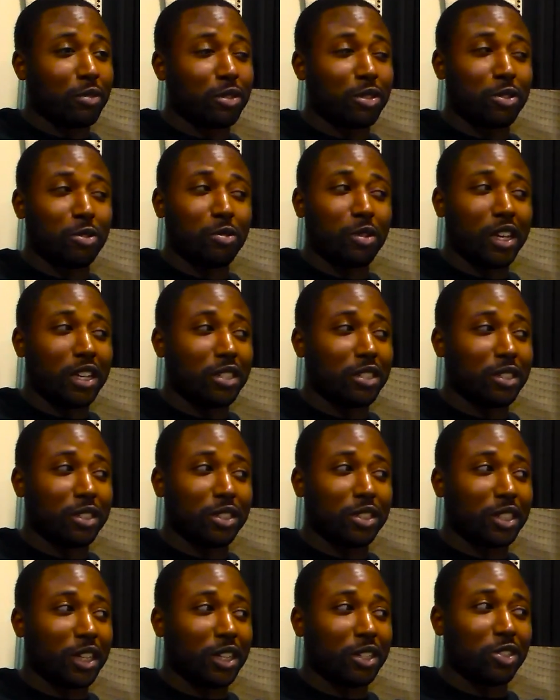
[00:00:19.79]
I was too lazy
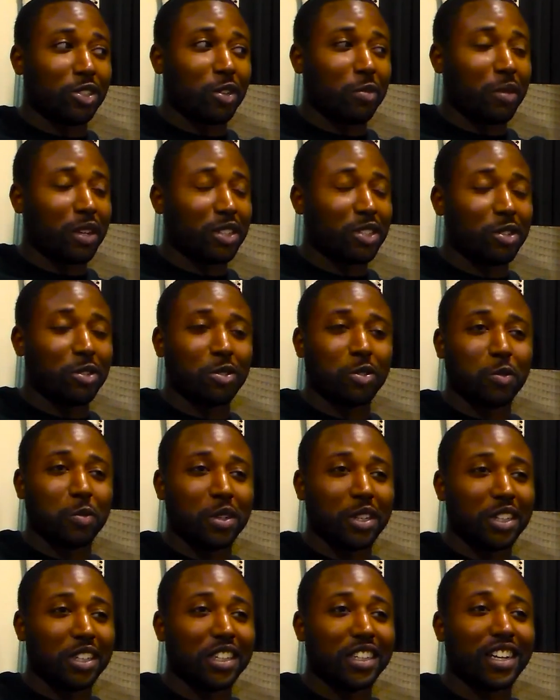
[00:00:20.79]
to change all my
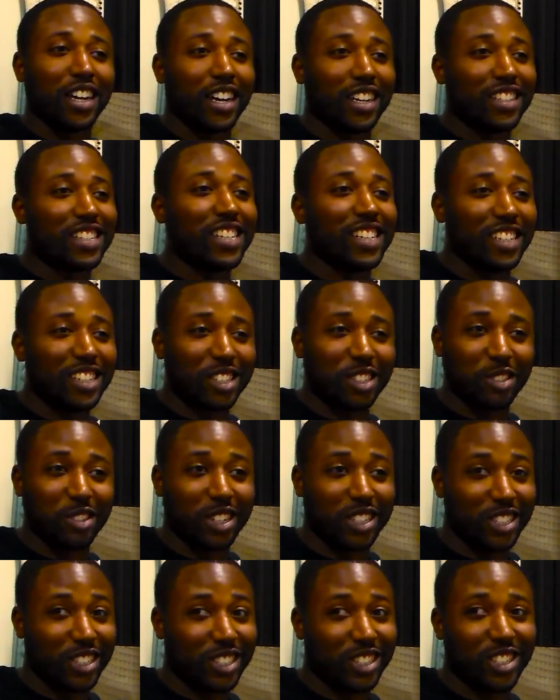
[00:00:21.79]
social media content,
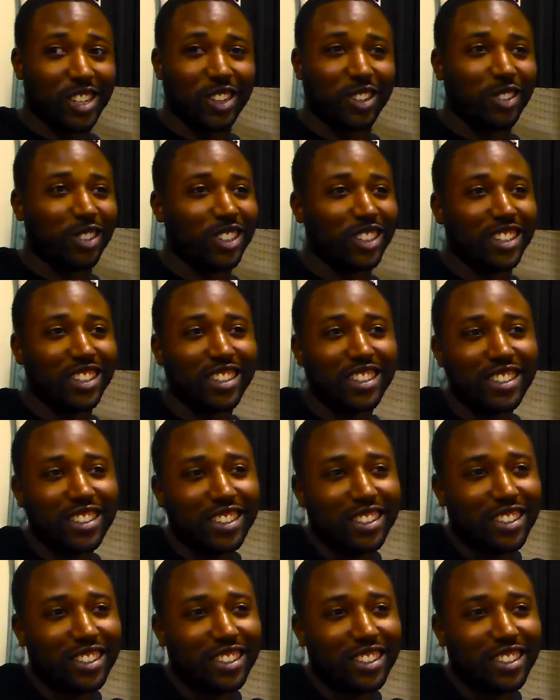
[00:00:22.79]
so I just stuck with it.